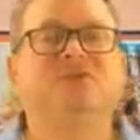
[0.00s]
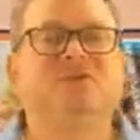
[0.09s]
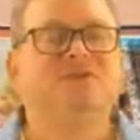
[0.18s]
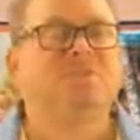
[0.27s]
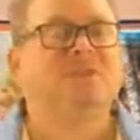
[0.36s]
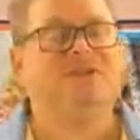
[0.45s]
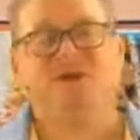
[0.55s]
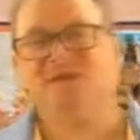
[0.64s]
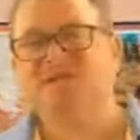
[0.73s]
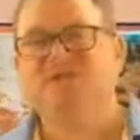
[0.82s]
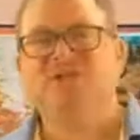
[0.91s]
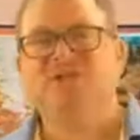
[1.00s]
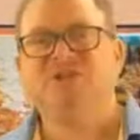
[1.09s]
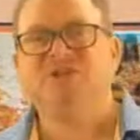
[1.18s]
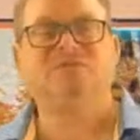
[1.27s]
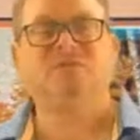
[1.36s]
supplies or I sell
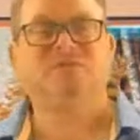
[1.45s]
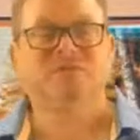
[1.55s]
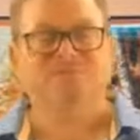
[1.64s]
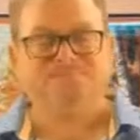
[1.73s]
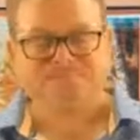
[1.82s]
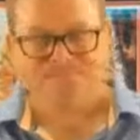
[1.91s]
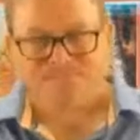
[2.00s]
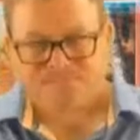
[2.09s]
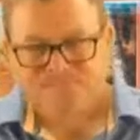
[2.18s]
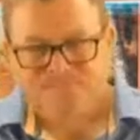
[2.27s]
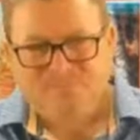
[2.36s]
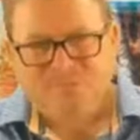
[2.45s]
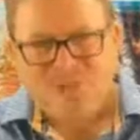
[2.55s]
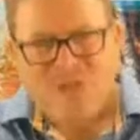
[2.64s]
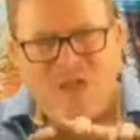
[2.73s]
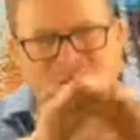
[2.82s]
janitorial services,
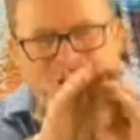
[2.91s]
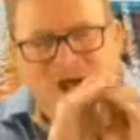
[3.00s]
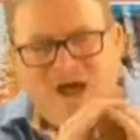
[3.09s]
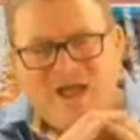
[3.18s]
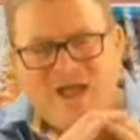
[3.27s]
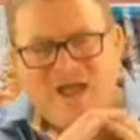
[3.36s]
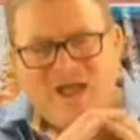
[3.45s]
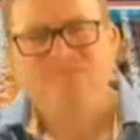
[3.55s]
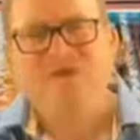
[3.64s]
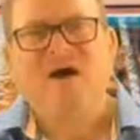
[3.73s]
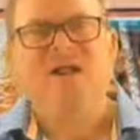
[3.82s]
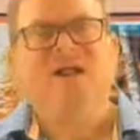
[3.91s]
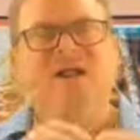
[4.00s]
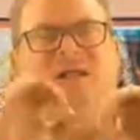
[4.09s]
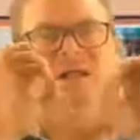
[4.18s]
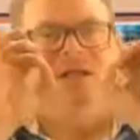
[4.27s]
I am
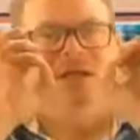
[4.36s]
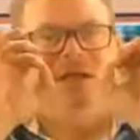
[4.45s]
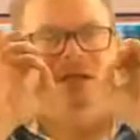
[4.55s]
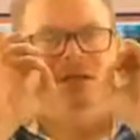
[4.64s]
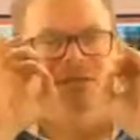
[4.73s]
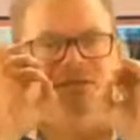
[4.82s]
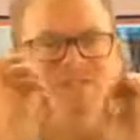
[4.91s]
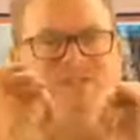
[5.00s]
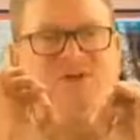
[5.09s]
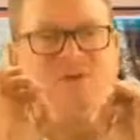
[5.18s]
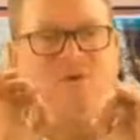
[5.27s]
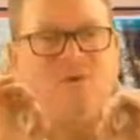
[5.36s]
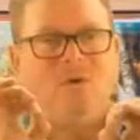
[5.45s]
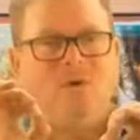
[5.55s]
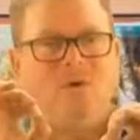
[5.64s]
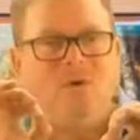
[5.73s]
providing
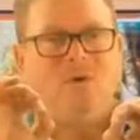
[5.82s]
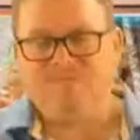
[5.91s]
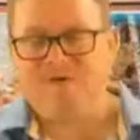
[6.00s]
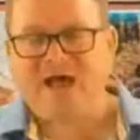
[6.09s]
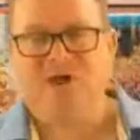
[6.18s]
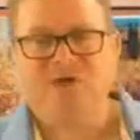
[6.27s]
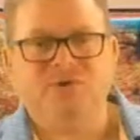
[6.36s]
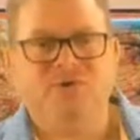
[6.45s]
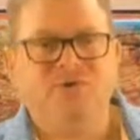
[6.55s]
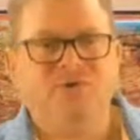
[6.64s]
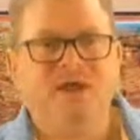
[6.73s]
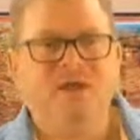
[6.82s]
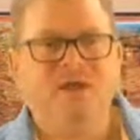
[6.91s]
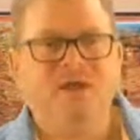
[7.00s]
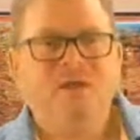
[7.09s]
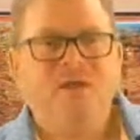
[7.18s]
zero value, right?
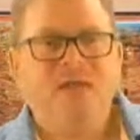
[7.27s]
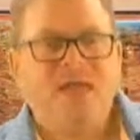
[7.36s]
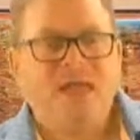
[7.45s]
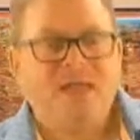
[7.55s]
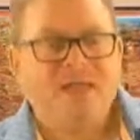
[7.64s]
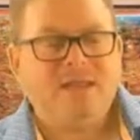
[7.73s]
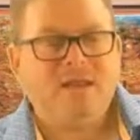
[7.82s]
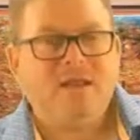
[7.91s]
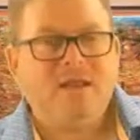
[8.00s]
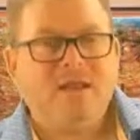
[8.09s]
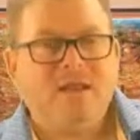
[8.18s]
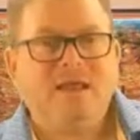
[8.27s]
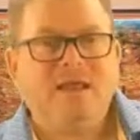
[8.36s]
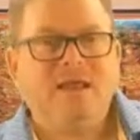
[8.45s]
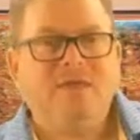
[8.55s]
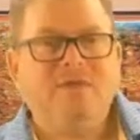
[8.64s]
And
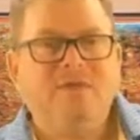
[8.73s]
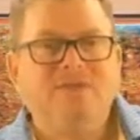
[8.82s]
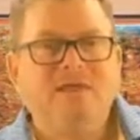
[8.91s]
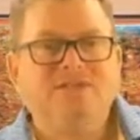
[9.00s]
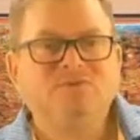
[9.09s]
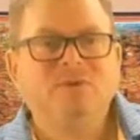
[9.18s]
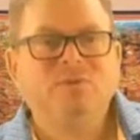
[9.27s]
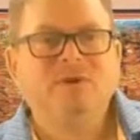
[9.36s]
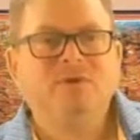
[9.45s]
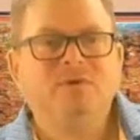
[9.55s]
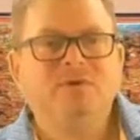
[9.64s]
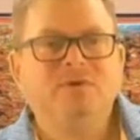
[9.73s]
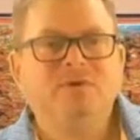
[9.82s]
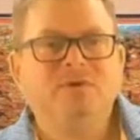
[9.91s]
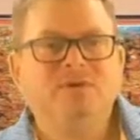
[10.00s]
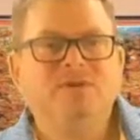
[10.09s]
that's where we go
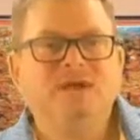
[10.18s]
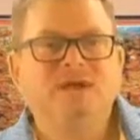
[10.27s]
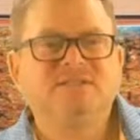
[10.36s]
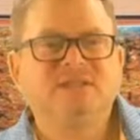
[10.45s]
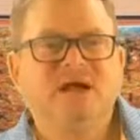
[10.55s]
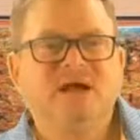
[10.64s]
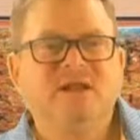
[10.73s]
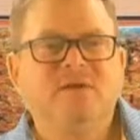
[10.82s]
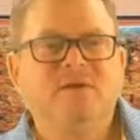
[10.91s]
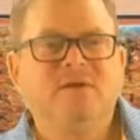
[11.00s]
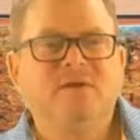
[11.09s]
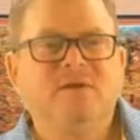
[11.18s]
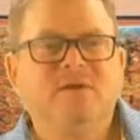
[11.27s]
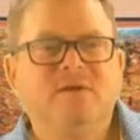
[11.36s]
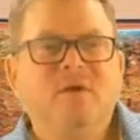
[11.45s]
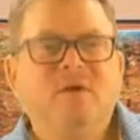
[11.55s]
into the next slide.
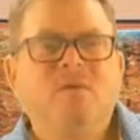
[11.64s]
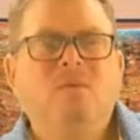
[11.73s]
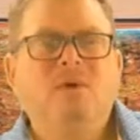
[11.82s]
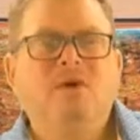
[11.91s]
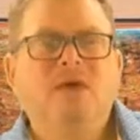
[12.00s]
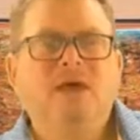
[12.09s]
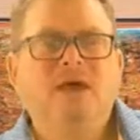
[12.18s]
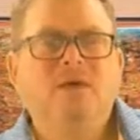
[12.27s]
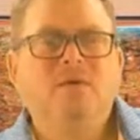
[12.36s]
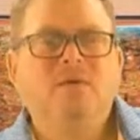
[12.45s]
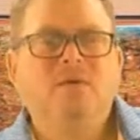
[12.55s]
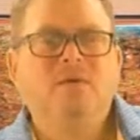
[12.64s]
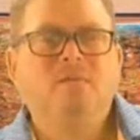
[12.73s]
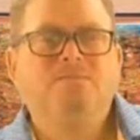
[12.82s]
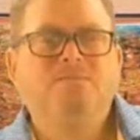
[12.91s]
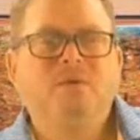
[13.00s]
When we look at,
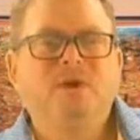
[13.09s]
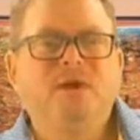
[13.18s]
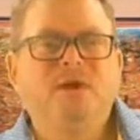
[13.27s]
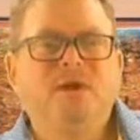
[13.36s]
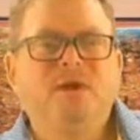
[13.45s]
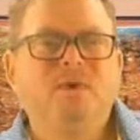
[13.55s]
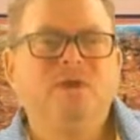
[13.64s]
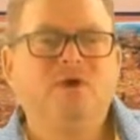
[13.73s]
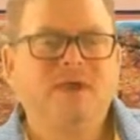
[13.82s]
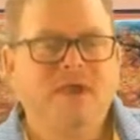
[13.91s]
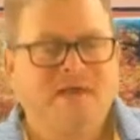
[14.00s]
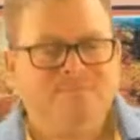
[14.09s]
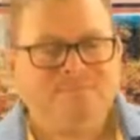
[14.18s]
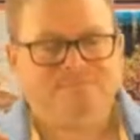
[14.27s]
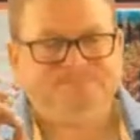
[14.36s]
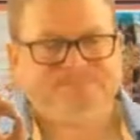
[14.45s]
right, we look at
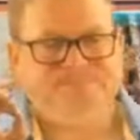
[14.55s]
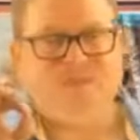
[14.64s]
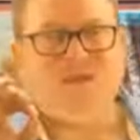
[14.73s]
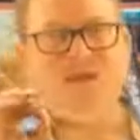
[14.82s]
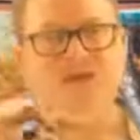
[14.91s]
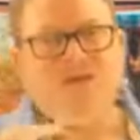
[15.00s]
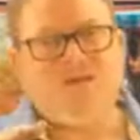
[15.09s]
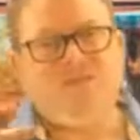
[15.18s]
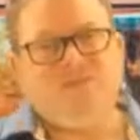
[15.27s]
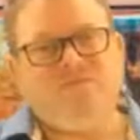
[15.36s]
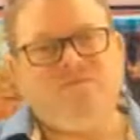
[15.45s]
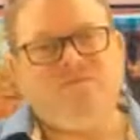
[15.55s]
value.